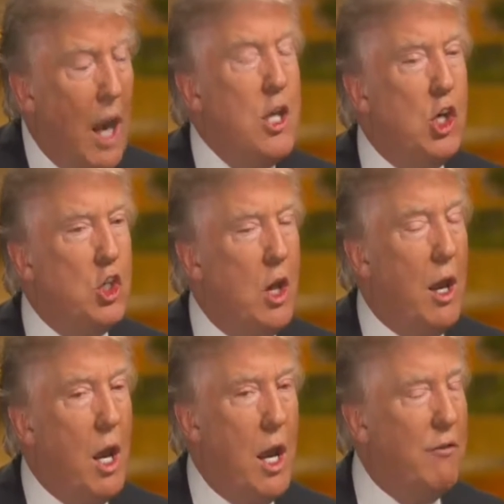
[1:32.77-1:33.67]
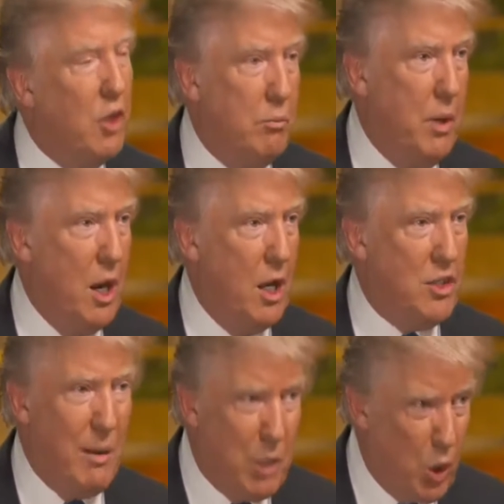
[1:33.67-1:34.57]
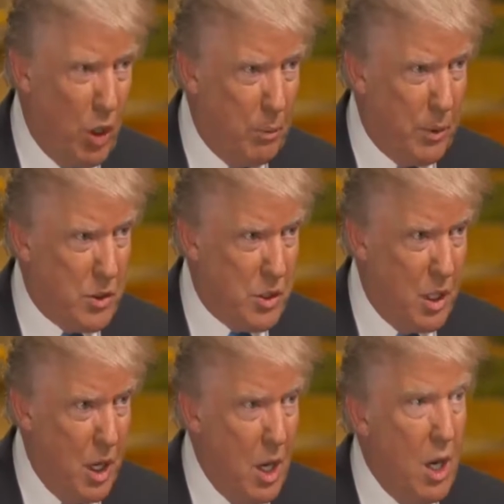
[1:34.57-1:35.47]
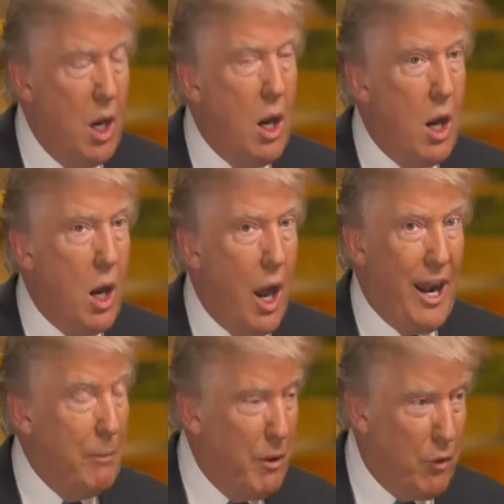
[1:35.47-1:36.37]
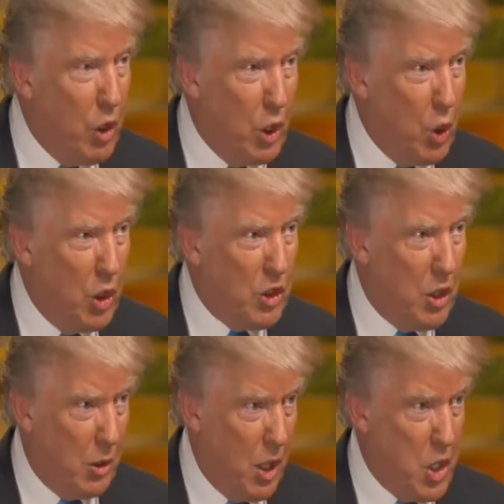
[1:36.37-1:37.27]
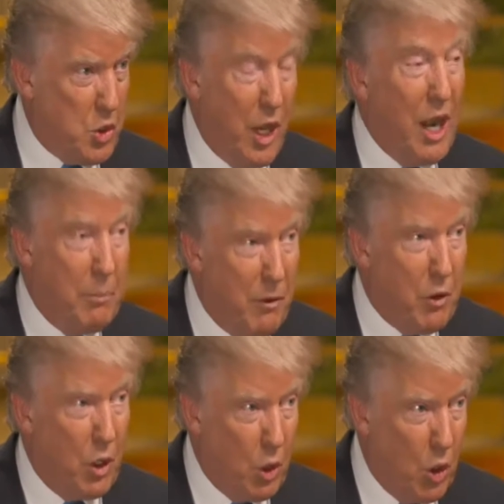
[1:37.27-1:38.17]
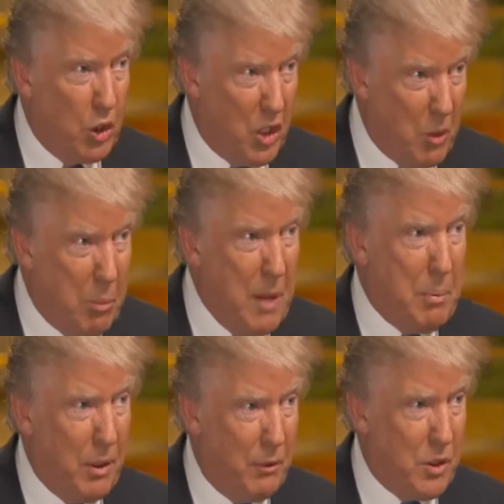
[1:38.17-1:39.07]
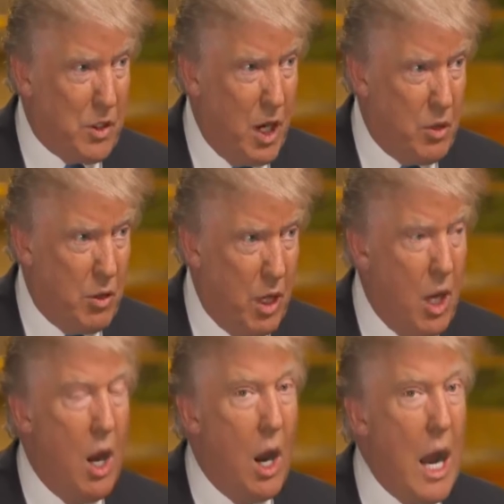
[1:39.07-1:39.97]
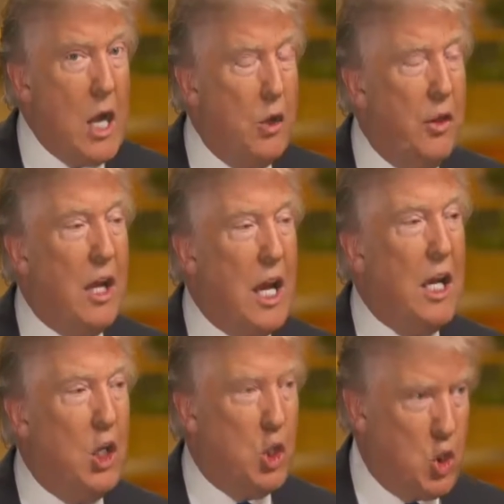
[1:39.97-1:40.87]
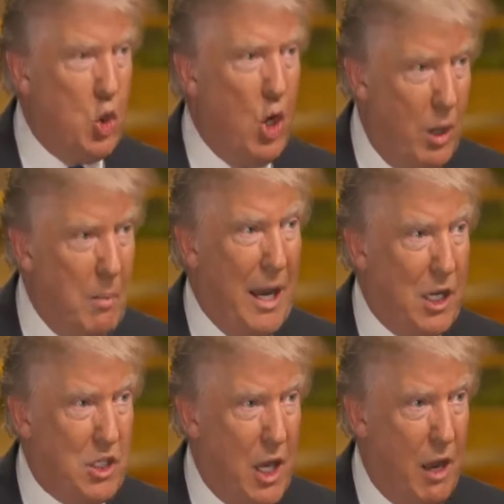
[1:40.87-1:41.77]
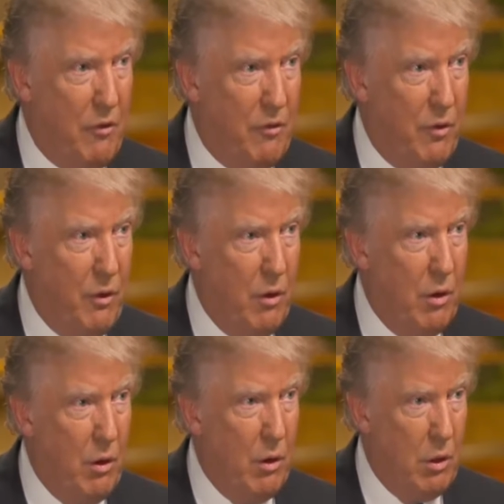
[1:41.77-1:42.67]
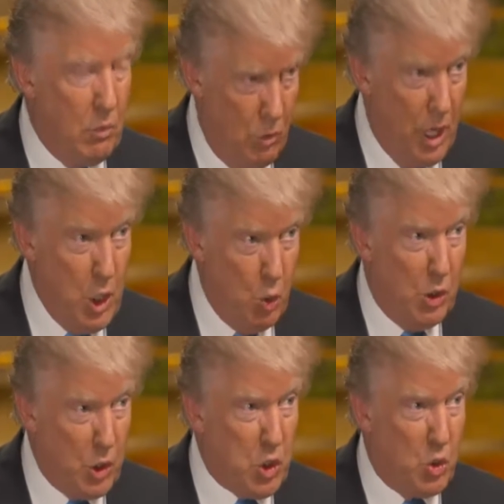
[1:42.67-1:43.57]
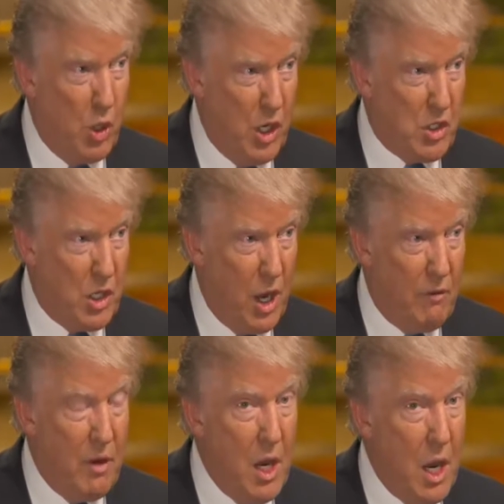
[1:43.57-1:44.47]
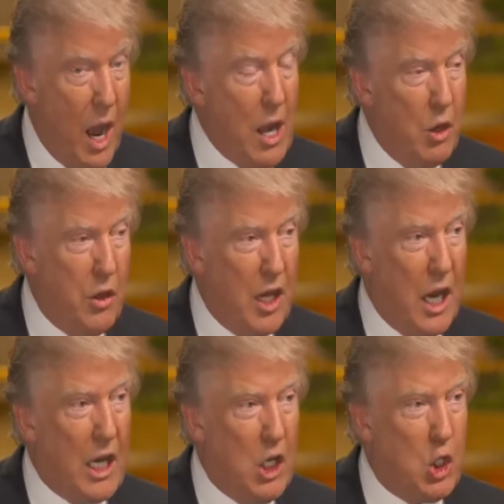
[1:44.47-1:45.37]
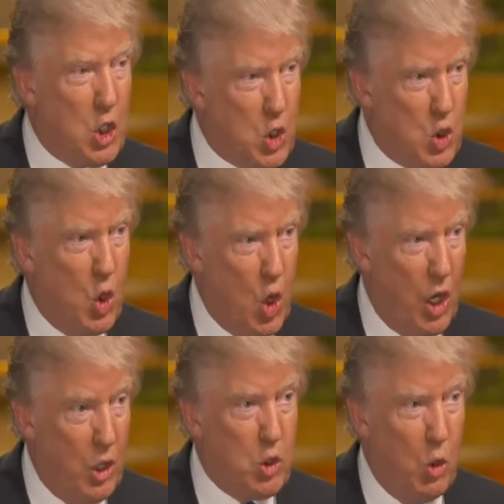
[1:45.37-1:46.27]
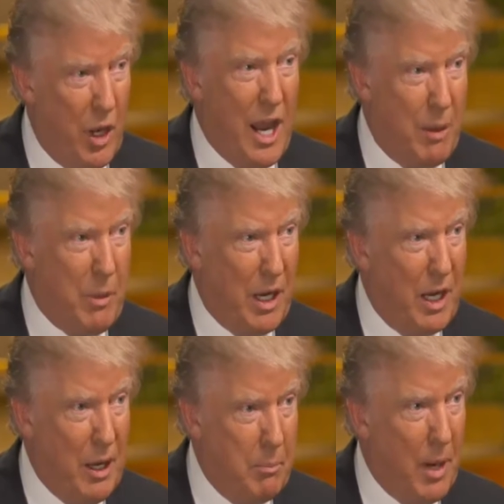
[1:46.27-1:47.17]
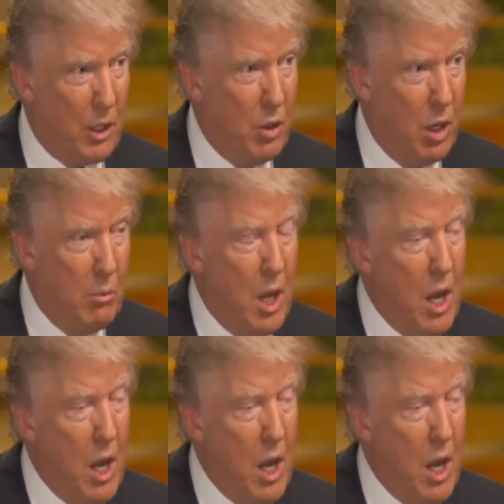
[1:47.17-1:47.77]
I have to be honest. I'm a loyal person, and I'll be very loyal to the country, and I'll be very loyal to the people of this country. I don't think I can destroy a man's life, and you will destroy his life. I don't think I can destroy, it's already had a big impact on him.